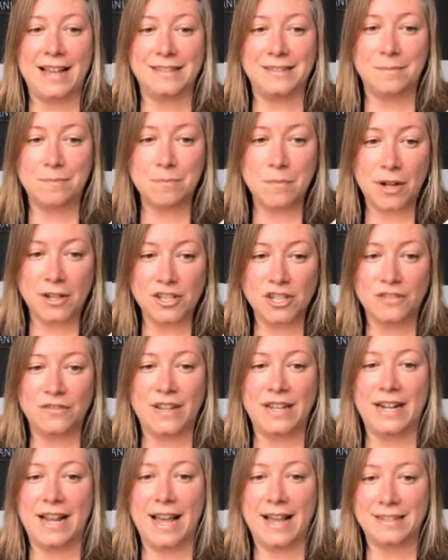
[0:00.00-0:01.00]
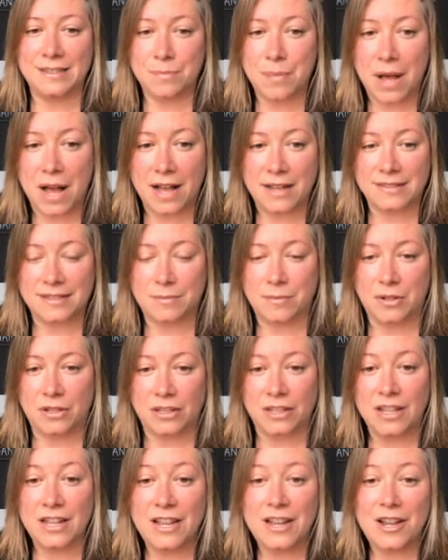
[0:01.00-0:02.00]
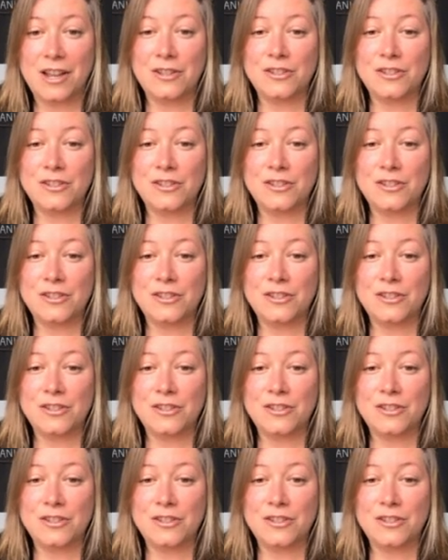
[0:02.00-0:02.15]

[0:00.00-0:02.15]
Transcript: as much of it as possible.